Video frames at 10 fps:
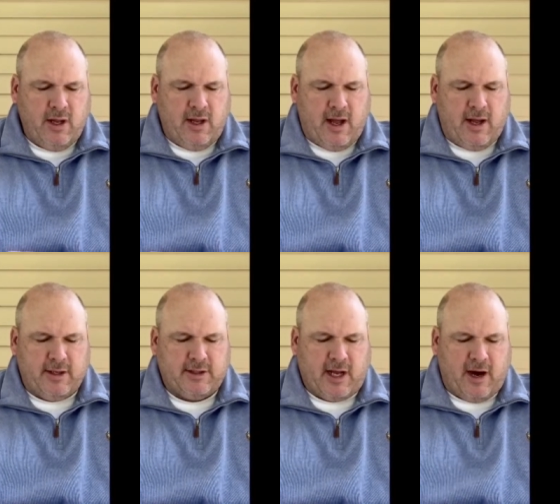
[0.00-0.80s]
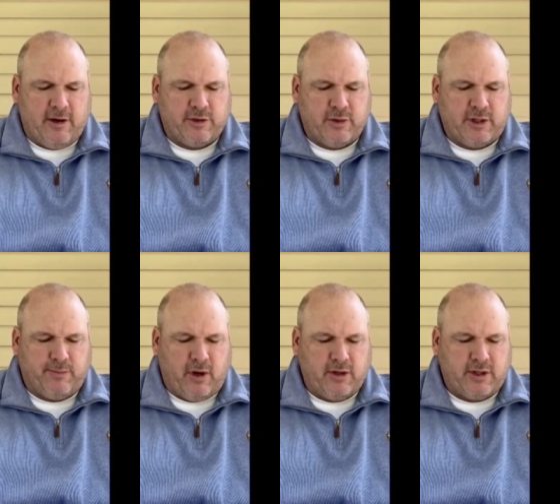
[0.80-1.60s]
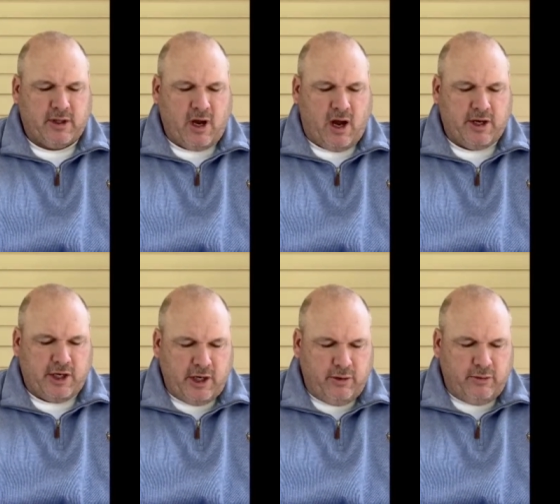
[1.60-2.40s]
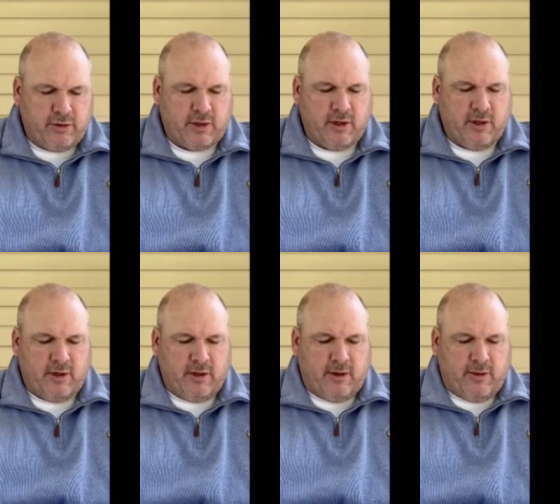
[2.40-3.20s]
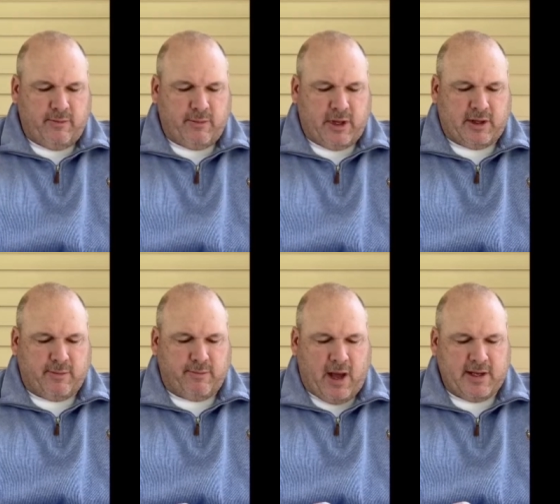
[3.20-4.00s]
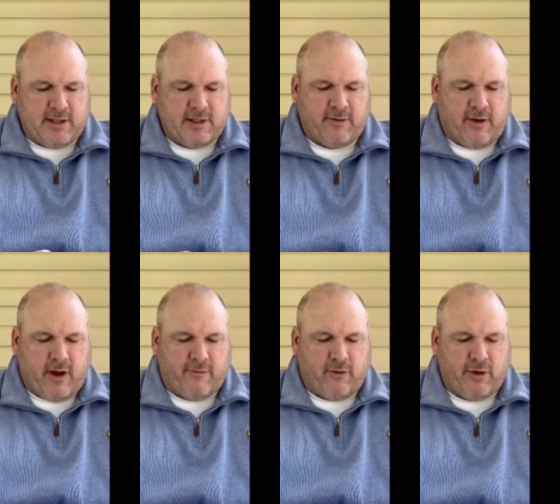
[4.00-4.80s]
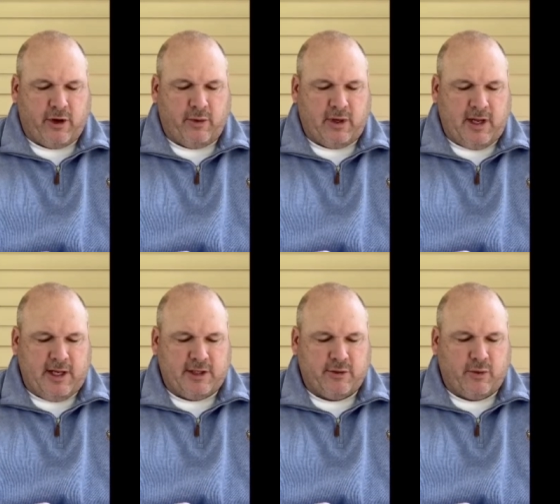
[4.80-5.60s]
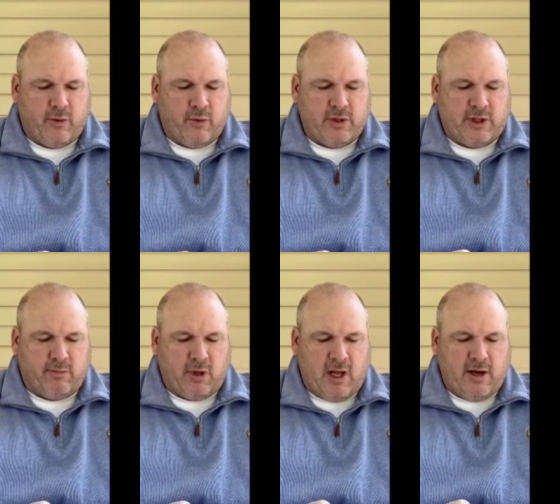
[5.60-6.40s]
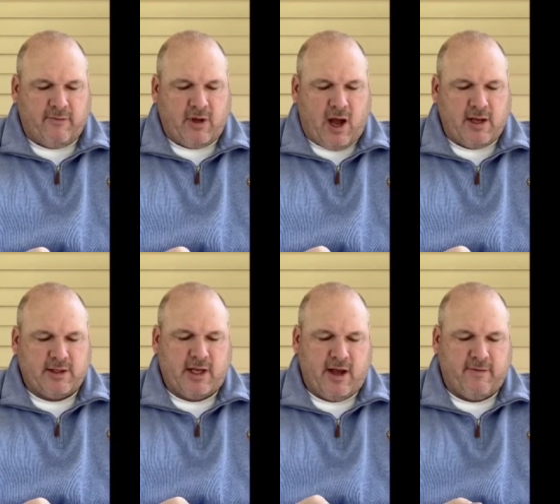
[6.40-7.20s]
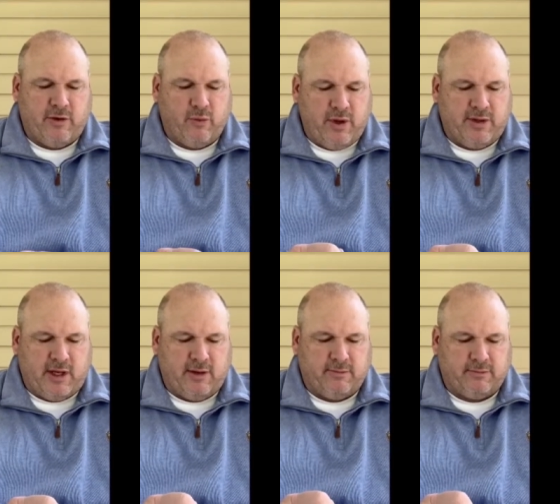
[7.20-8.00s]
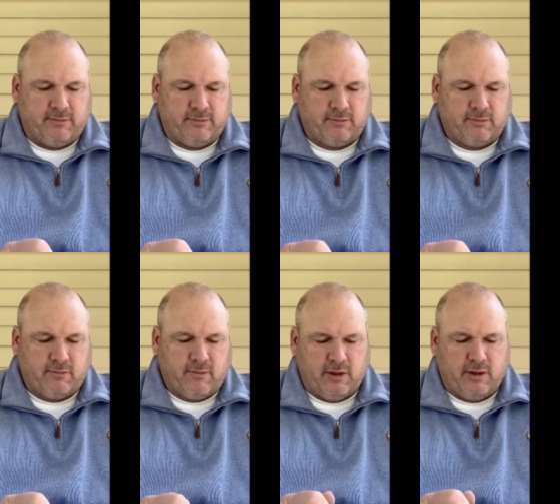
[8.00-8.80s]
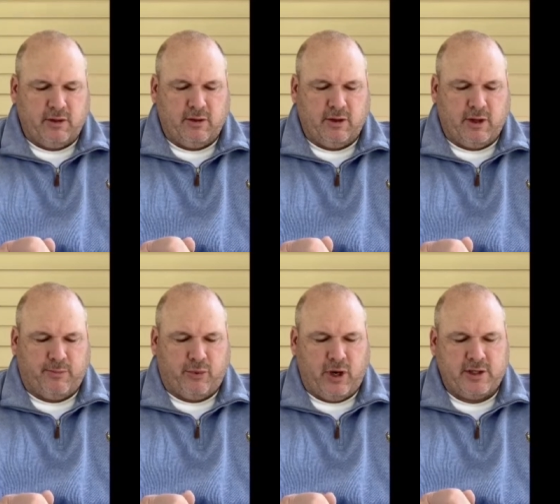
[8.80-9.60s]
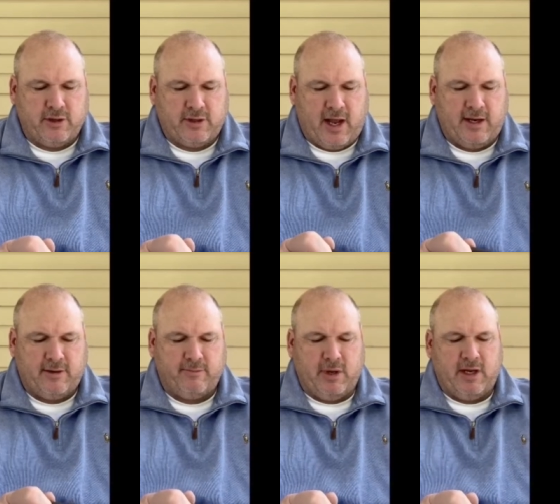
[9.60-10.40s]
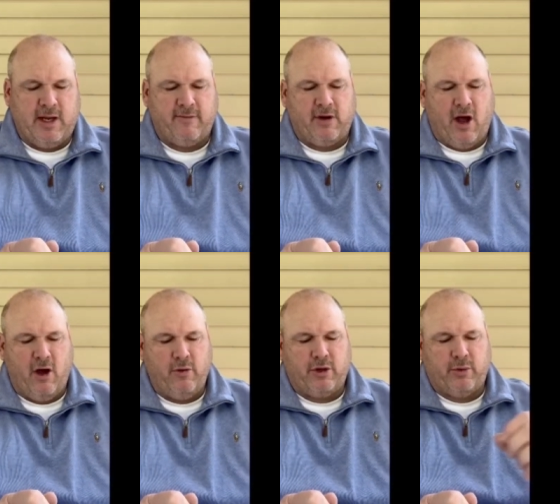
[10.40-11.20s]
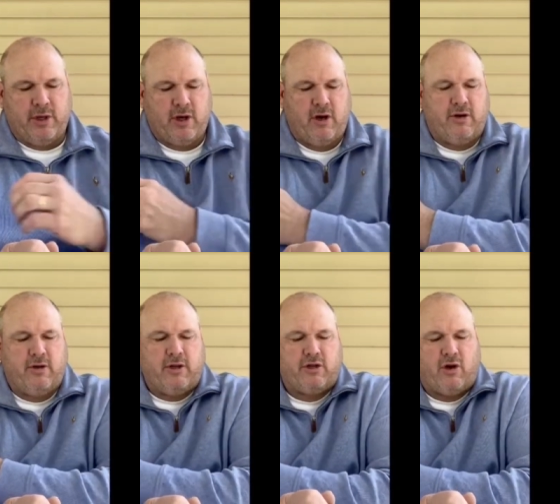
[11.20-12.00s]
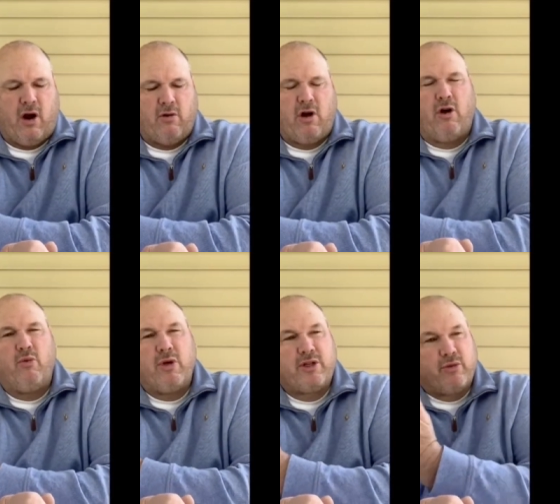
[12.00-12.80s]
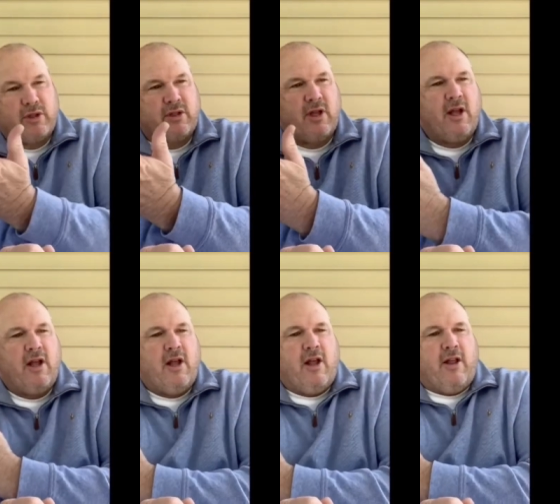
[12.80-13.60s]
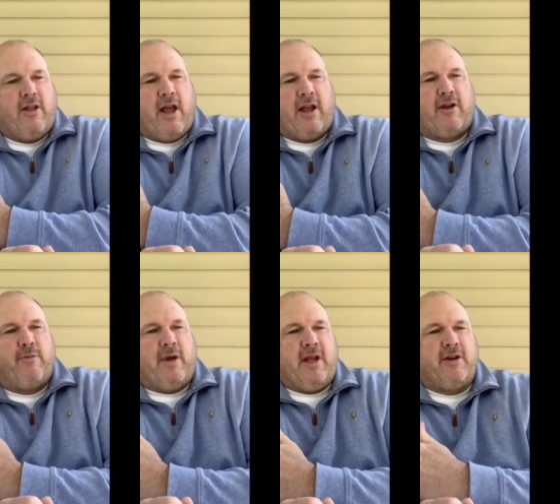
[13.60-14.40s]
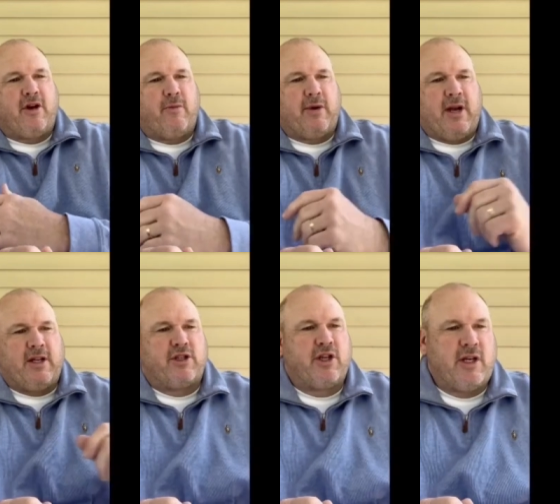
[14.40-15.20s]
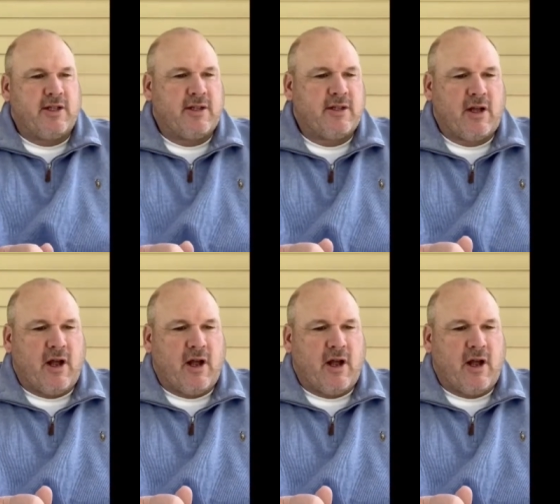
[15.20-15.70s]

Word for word: Uh, Cyrus was the person God used, but the basis for their release was the blood of God's covenant with them. The prisoners had to be given hope to return to the stronghold, which was, that could be interpreted as Jesus